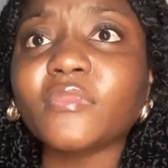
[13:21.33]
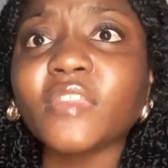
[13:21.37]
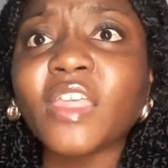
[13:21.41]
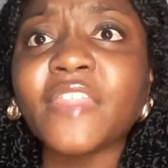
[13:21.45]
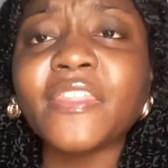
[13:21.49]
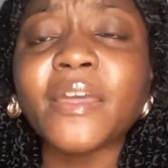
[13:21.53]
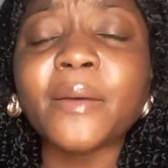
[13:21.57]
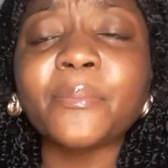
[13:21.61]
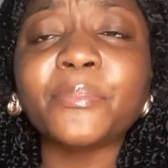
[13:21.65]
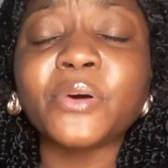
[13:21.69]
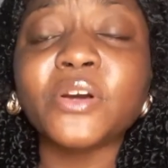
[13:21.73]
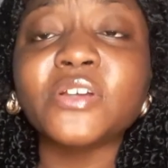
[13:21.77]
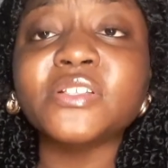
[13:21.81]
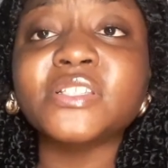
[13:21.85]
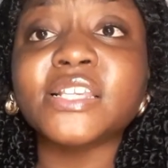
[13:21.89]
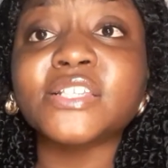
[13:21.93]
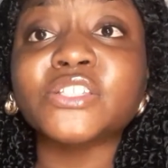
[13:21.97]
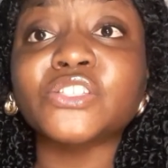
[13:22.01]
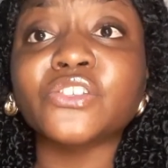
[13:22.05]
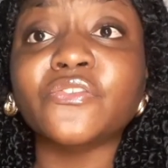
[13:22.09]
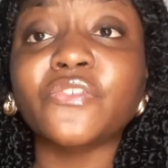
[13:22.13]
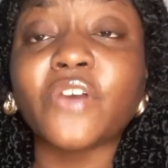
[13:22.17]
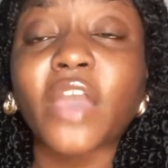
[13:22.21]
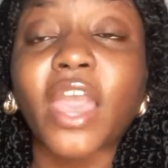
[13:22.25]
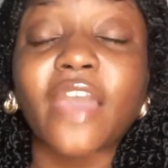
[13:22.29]
that
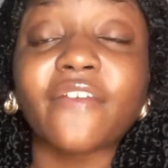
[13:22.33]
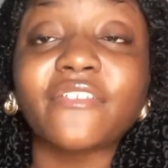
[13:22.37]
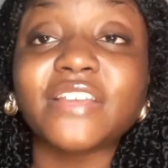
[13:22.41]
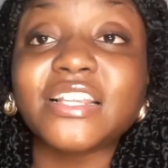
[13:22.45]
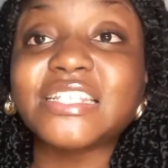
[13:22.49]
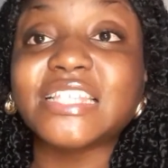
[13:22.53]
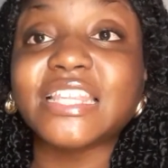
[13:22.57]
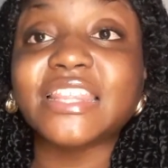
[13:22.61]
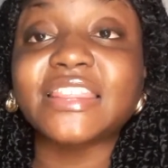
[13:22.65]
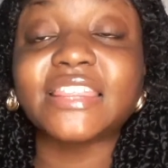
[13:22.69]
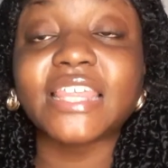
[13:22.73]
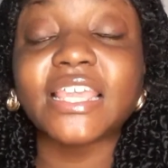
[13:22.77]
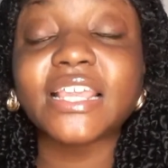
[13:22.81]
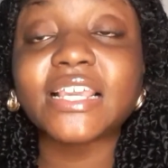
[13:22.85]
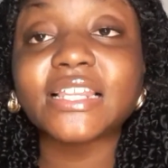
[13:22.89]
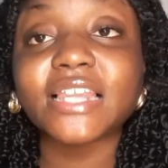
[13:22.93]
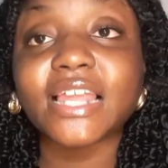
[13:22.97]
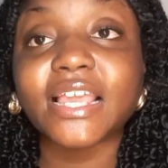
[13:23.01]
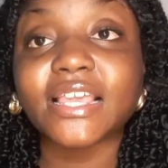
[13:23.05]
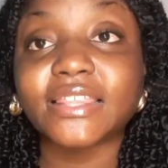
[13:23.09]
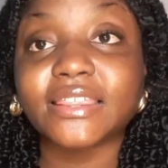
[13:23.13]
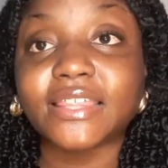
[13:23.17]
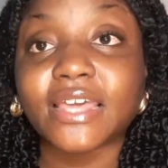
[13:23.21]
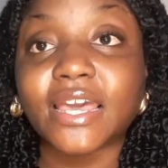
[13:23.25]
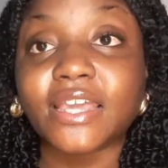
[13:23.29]
process of having to think
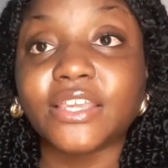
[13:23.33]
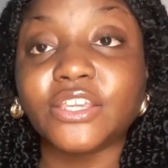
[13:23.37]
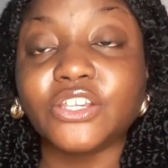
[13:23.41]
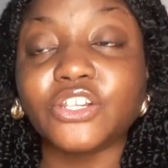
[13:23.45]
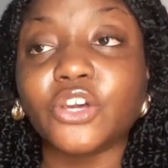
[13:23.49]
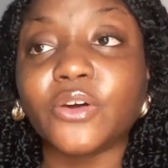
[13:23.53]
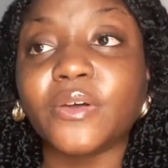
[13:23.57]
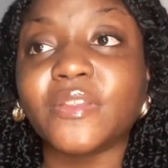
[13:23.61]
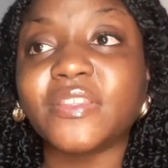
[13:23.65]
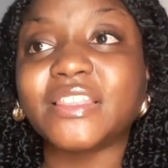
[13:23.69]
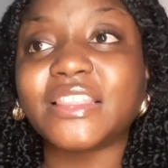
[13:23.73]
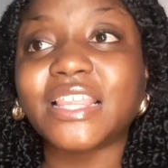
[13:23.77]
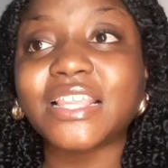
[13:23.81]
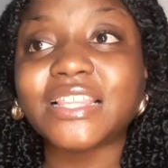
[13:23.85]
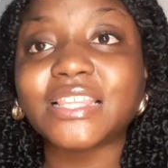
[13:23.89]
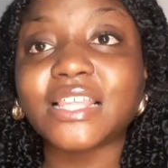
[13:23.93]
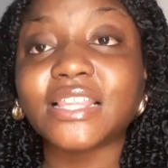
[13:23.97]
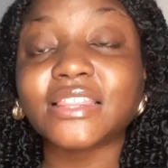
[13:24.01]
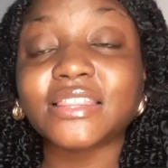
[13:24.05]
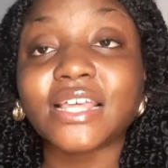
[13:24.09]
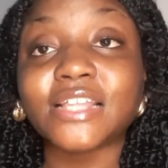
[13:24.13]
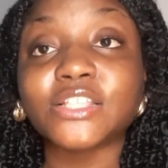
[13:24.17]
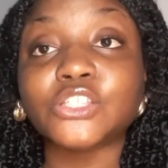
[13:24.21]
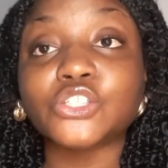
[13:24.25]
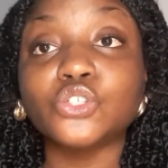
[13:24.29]
like that you know and think
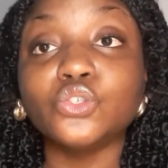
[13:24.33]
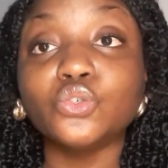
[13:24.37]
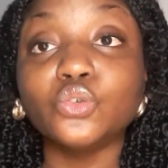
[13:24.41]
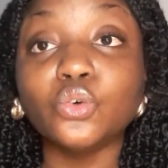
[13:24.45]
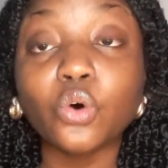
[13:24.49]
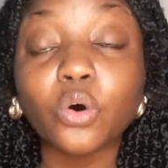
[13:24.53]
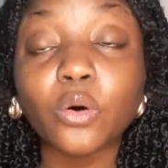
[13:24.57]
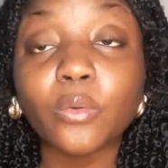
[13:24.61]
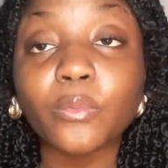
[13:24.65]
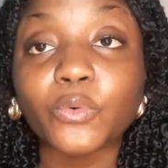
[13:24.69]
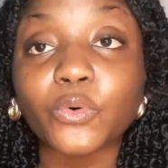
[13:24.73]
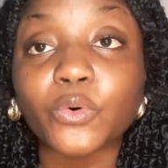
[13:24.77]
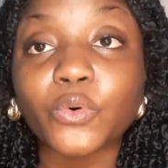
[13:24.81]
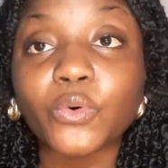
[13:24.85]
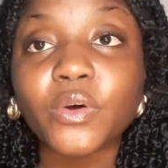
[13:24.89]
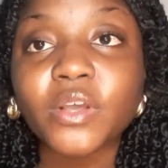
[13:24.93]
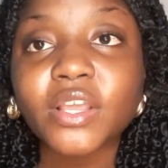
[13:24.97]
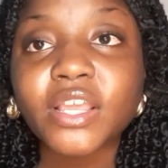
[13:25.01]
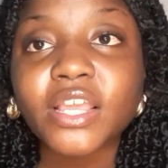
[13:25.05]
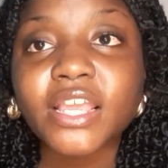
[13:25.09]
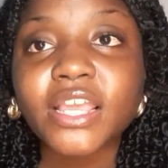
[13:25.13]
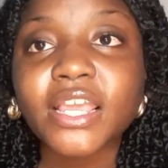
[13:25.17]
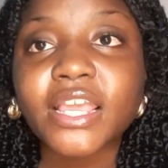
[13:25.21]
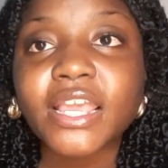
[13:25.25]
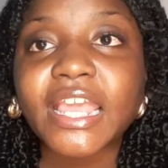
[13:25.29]
that that's normal
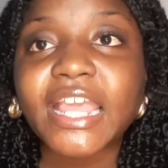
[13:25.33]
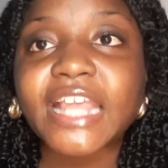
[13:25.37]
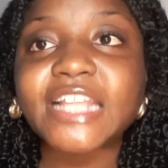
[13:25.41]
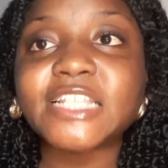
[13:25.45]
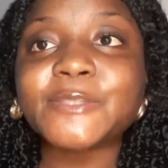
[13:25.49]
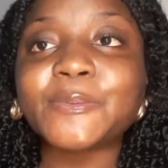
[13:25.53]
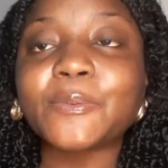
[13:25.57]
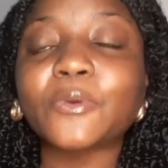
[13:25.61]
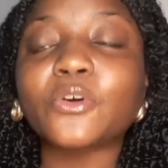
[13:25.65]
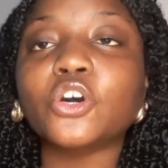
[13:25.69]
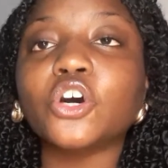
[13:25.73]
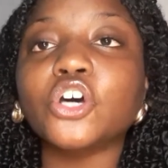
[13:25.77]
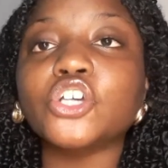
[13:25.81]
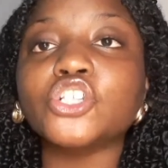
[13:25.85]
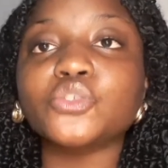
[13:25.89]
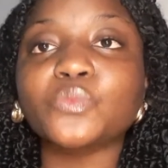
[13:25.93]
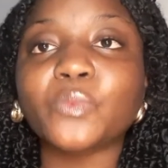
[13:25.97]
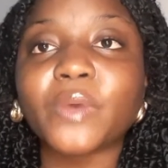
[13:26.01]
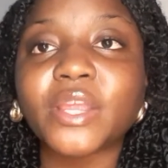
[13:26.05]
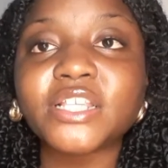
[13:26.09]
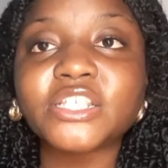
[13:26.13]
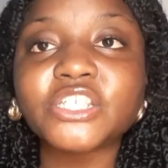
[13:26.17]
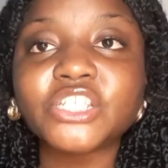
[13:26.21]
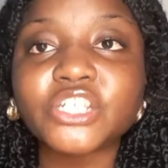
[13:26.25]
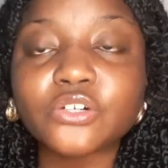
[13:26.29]
it's because
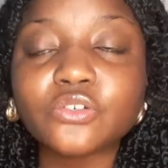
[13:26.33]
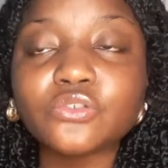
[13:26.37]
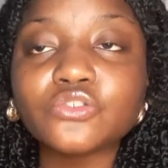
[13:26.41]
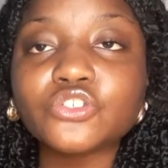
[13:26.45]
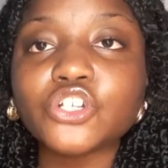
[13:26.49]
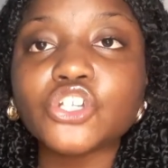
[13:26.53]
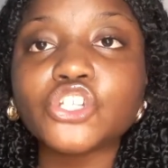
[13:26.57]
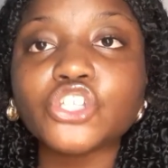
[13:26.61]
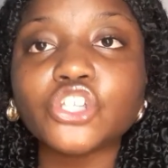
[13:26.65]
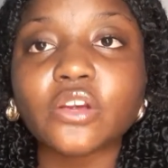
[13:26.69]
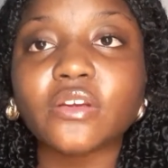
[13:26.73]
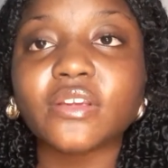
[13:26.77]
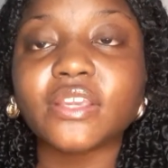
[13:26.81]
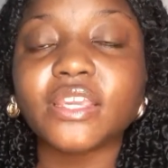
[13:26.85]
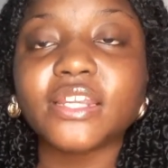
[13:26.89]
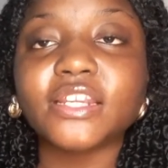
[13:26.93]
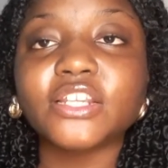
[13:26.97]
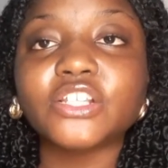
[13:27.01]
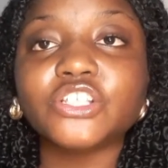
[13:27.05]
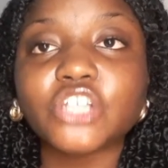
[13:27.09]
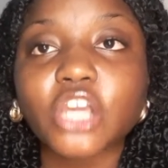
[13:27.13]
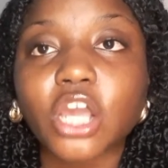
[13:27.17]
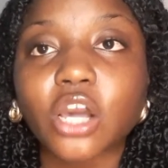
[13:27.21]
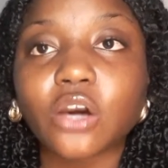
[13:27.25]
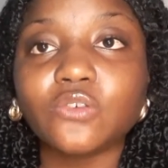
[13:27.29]
when children don't get
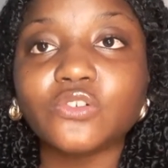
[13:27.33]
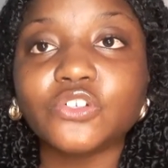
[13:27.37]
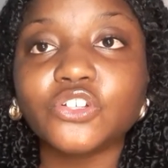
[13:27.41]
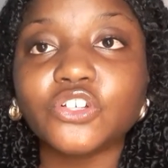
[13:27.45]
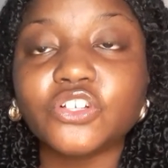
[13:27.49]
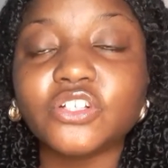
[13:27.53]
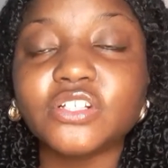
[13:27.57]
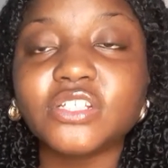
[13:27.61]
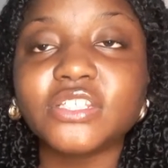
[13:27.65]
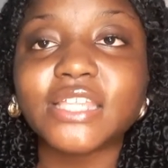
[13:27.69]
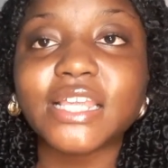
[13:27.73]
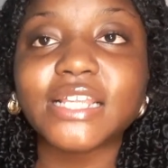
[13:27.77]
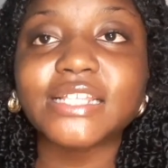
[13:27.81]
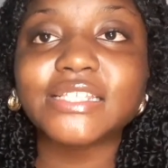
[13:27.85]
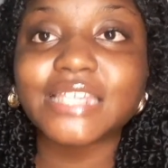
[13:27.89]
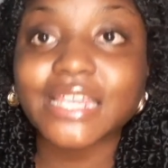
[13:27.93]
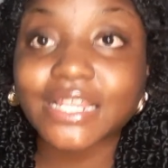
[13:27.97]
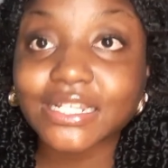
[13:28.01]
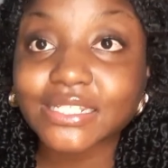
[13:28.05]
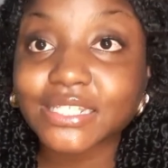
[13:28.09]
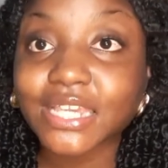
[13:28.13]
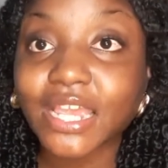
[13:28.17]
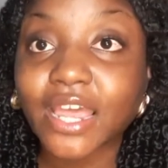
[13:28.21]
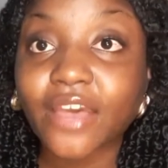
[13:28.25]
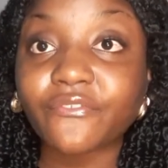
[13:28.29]
a childhood, they
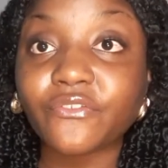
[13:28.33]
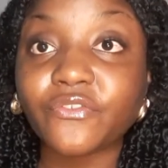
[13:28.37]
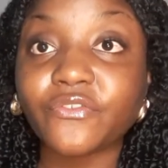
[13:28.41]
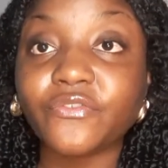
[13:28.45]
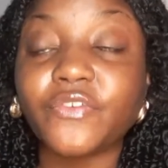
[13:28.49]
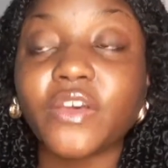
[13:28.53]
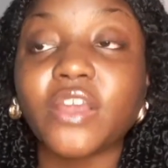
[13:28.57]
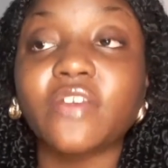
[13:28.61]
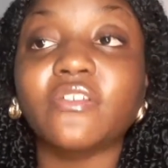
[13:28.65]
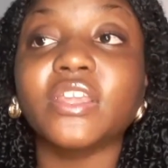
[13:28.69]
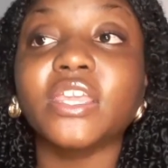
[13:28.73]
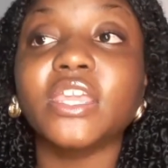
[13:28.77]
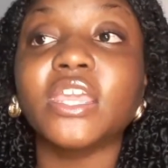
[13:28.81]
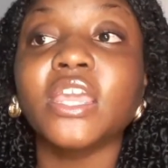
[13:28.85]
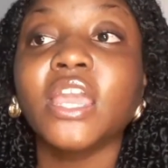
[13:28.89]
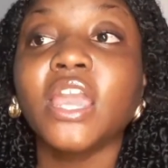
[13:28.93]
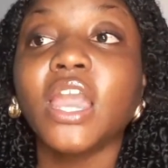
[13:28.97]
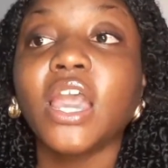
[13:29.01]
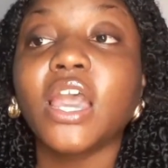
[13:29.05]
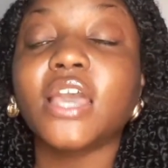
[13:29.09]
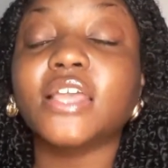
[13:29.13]
tend to have a very,